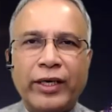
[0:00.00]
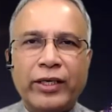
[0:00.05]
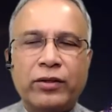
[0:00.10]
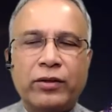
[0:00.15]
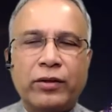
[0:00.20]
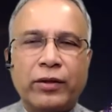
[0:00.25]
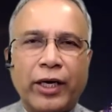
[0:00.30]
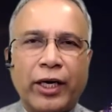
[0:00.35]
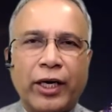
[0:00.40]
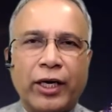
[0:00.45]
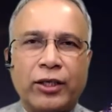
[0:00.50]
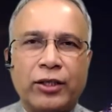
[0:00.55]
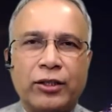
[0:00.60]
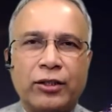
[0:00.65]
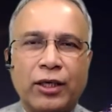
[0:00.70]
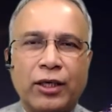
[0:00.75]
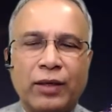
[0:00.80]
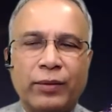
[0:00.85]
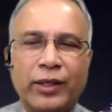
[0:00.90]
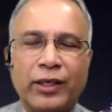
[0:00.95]
strange.
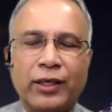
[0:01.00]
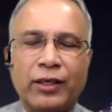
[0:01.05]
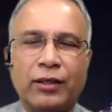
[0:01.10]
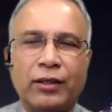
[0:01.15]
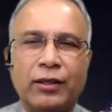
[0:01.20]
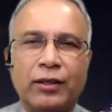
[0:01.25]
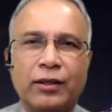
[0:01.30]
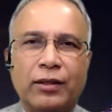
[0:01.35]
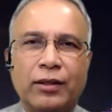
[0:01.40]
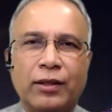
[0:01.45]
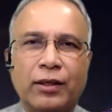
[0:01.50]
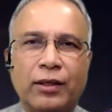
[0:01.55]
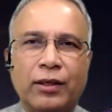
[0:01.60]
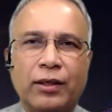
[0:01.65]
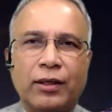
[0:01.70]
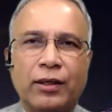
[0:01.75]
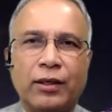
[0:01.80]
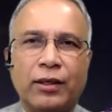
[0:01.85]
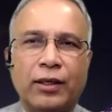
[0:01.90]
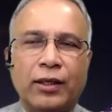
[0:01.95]
I mean,
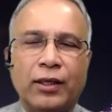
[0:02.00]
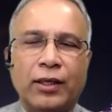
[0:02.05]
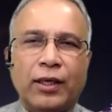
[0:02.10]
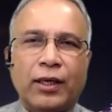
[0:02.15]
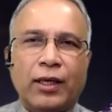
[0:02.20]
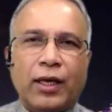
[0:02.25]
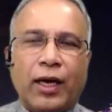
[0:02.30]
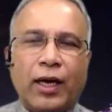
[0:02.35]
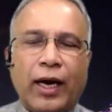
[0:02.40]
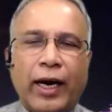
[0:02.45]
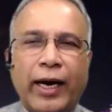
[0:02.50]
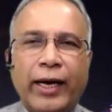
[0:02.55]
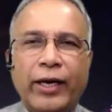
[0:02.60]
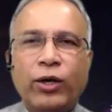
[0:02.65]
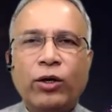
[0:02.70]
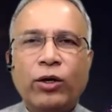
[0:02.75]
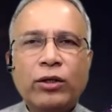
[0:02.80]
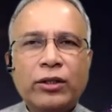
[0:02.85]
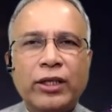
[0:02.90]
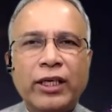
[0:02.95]
I
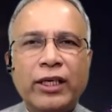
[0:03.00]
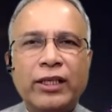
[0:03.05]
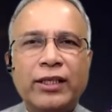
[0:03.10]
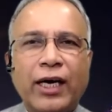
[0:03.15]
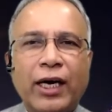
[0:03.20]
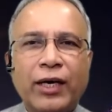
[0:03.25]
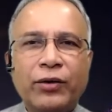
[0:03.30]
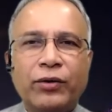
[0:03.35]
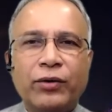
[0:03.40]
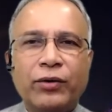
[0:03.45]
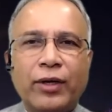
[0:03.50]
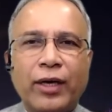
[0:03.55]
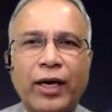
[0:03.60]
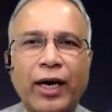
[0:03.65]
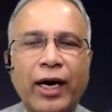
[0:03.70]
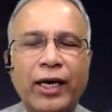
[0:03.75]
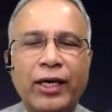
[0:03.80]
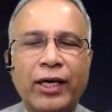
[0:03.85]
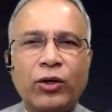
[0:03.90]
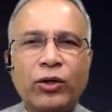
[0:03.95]
don't think
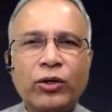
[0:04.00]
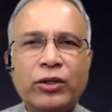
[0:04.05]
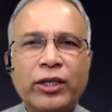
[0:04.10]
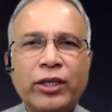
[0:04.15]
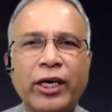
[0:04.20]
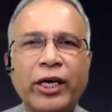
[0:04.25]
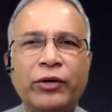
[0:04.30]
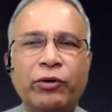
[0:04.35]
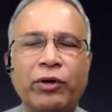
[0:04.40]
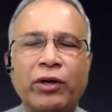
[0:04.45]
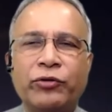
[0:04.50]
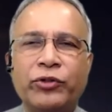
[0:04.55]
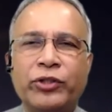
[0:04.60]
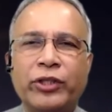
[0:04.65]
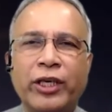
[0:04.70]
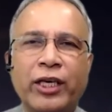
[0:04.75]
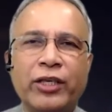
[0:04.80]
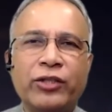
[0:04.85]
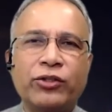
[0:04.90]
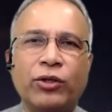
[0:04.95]
it would have
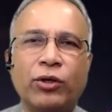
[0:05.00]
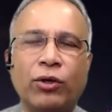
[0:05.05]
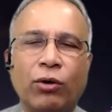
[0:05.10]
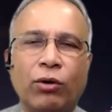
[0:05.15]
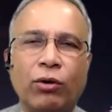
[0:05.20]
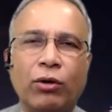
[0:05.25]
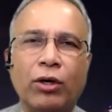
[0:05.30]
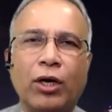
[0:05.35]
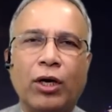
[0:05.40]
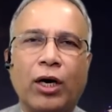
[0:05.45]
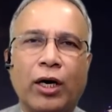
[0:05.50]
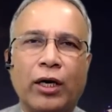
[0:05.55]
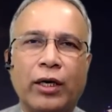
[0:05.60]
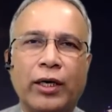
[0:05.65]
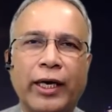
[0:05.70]
changed a whole lot,